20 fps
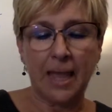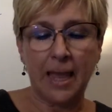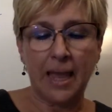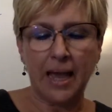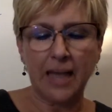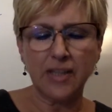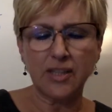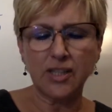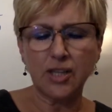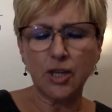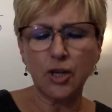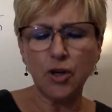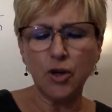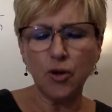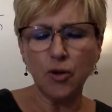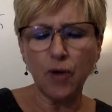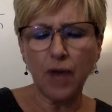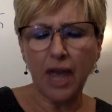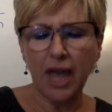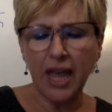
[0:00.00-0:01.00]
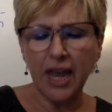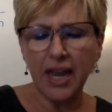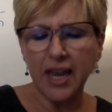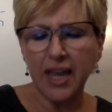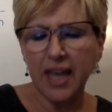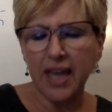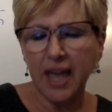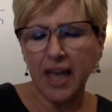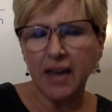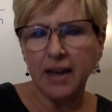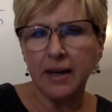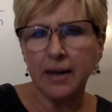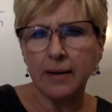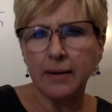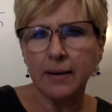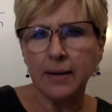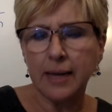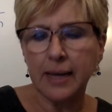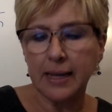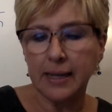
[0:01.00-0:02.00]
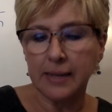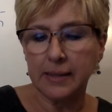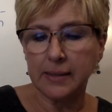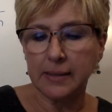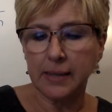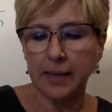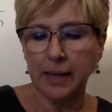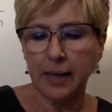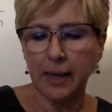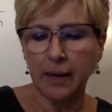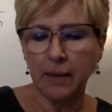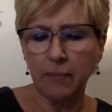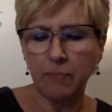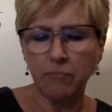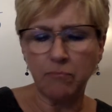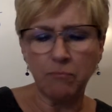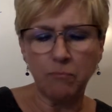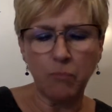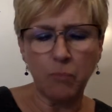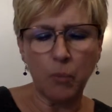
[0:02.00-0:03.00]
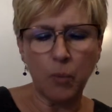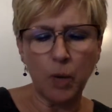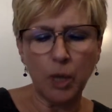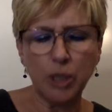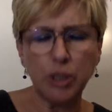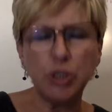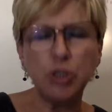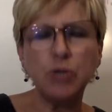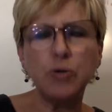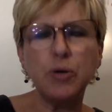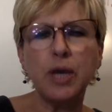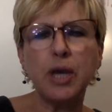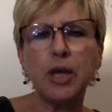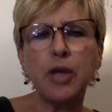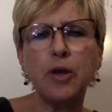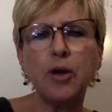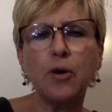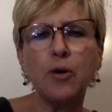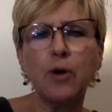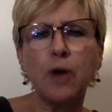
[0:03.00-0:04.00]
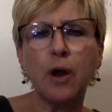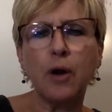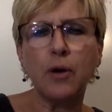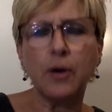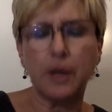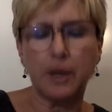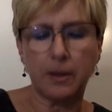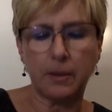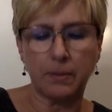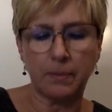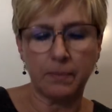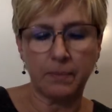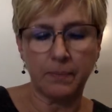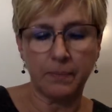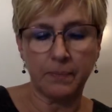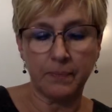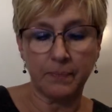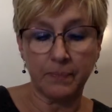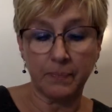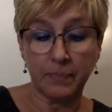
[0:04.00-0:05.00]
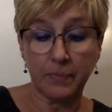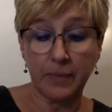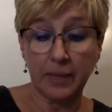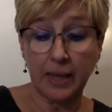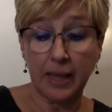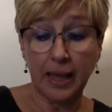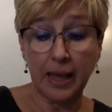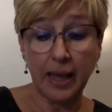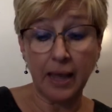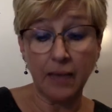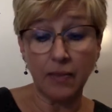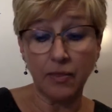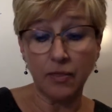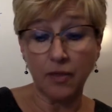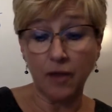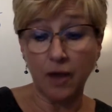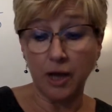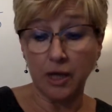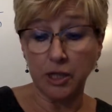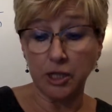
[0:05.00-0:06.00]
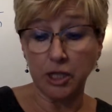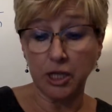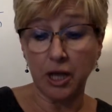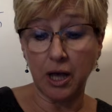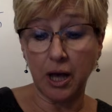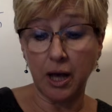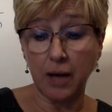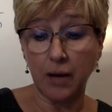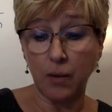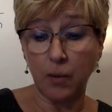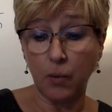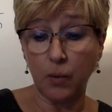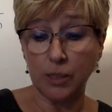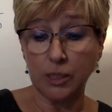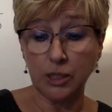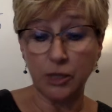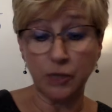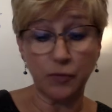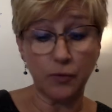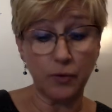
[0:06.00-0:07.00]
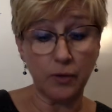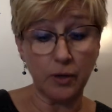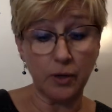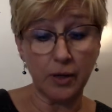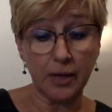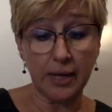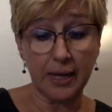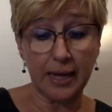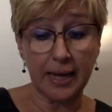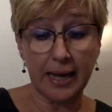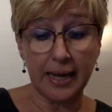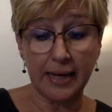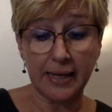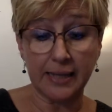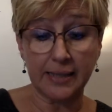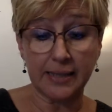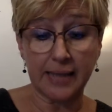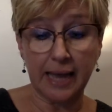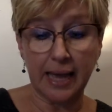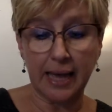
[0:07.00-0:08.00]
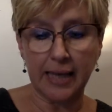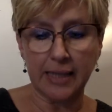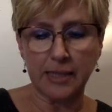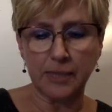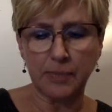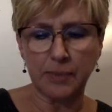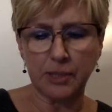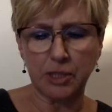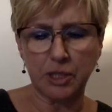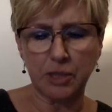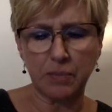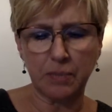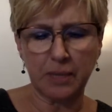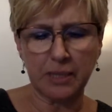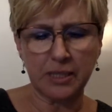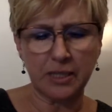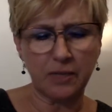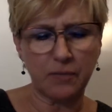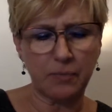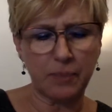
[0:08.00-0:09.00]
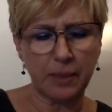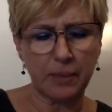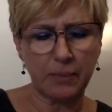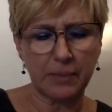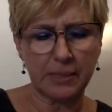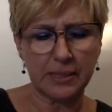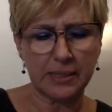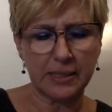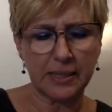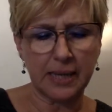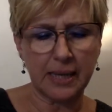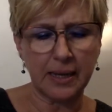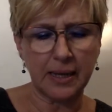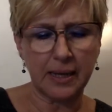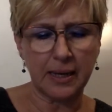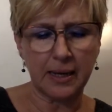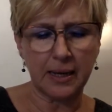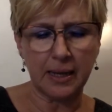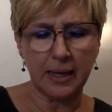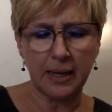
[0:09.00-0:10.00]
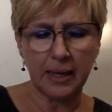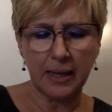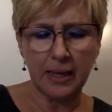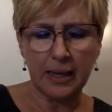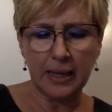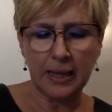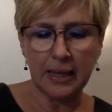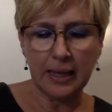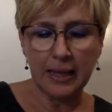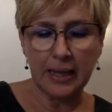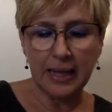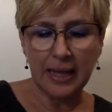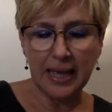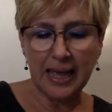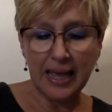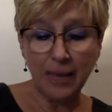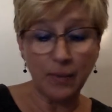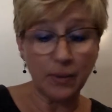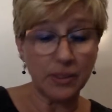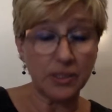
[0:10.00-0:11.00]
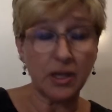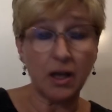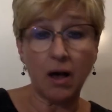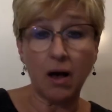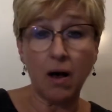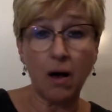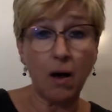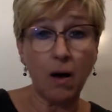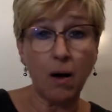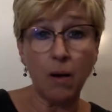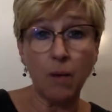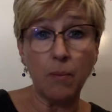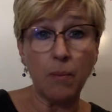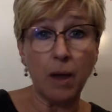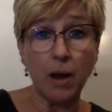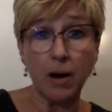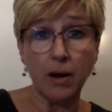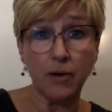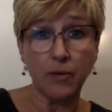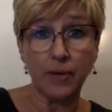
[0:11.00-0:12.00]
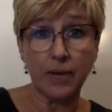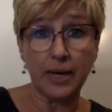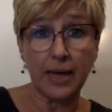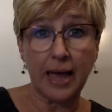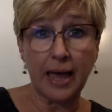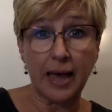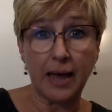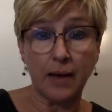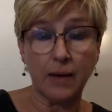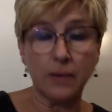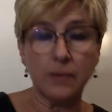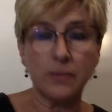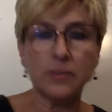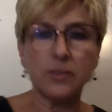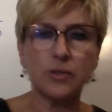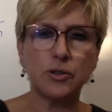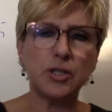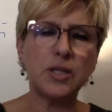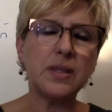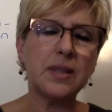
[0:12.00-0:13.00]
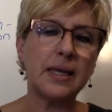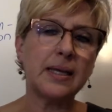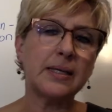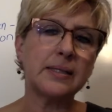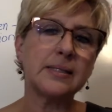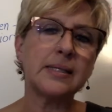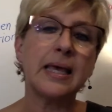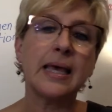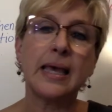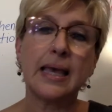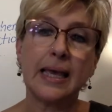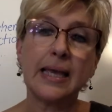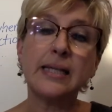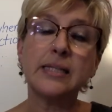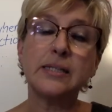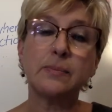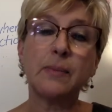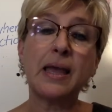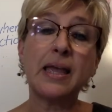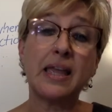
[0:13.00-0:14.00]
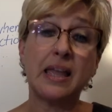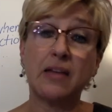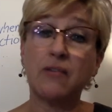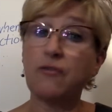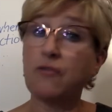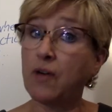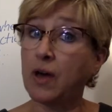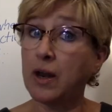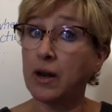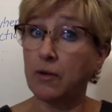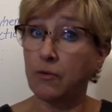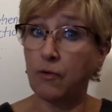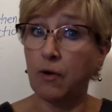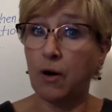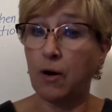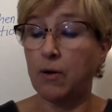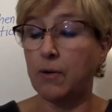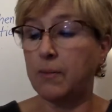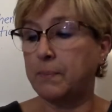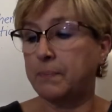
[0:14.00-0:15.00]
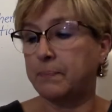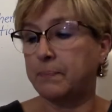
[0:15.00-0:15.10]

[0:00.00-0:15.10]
"I see you're educated," he said. "Where'd you get your learning?" Anne thought she caught a wishful look in Andy's eyes, but she must have been mistaken. He was all mockery now, so she thinks he's making fun of her.